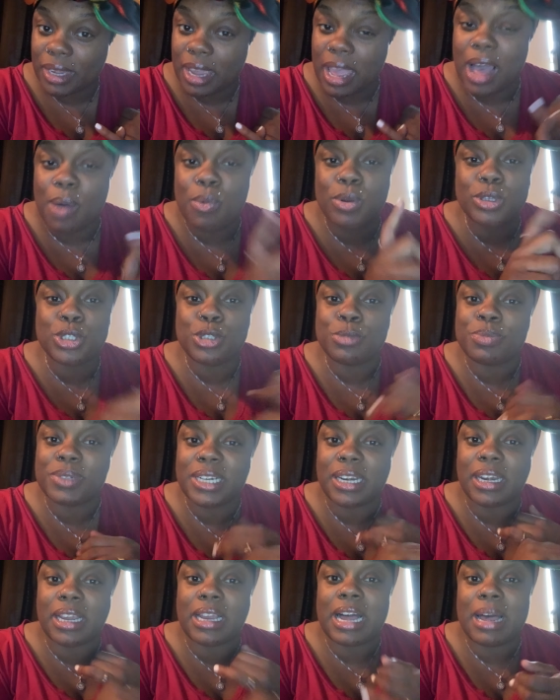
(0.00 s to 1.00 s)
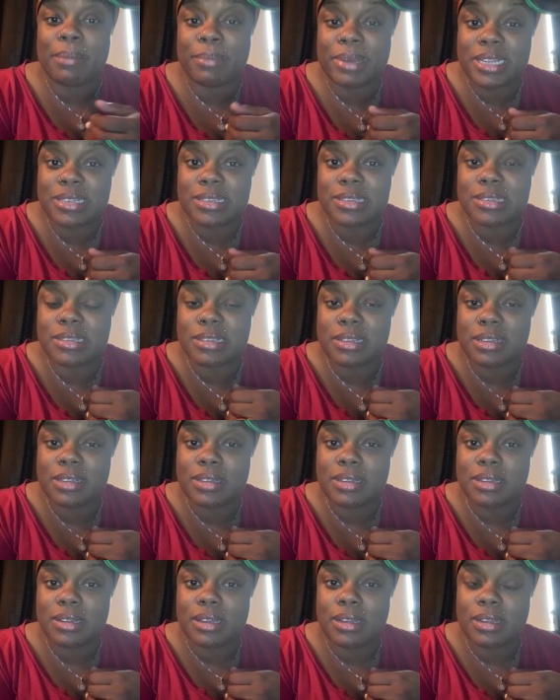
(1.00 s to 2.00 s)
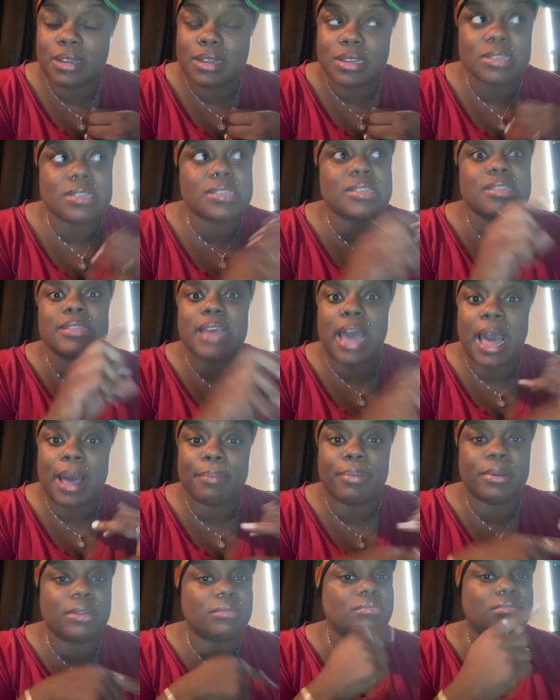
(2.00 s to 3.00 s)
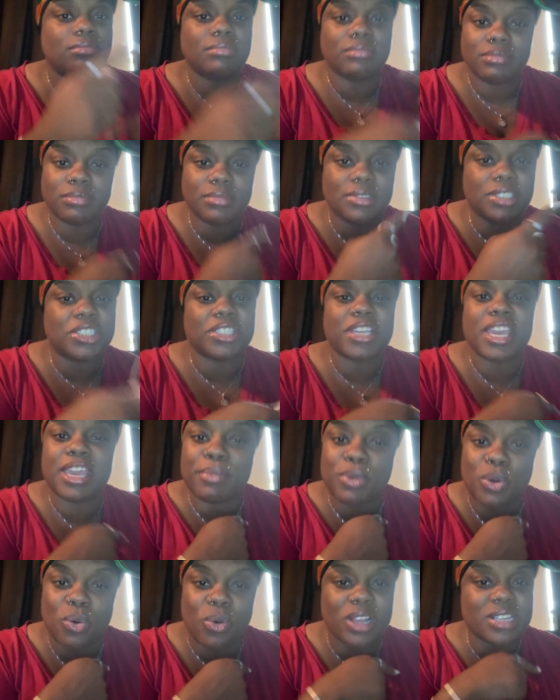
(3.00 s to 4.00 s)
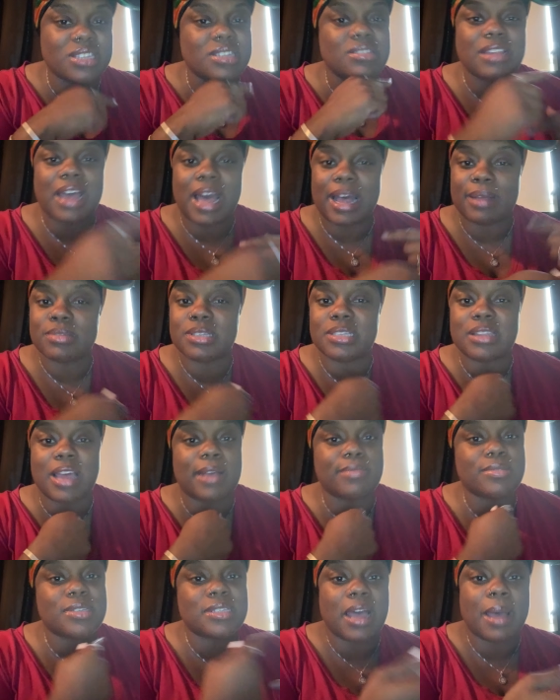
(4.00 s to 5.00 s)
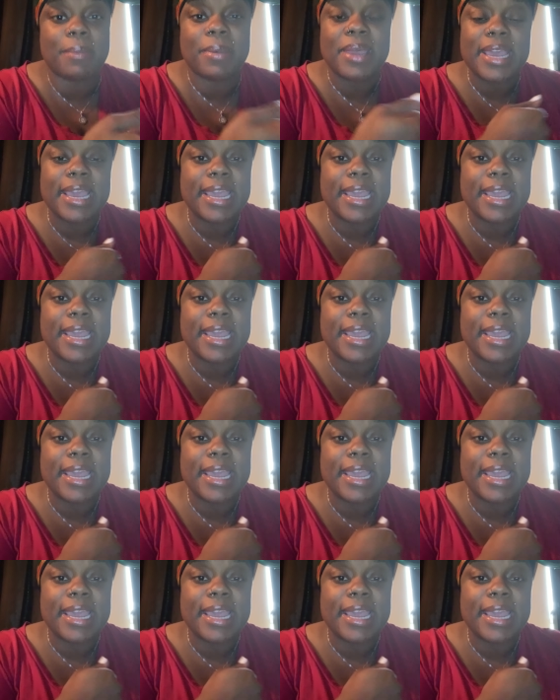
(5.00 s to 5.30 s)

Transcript: I want you to put in the comments, stop and just keep going. Stop, stop, stop.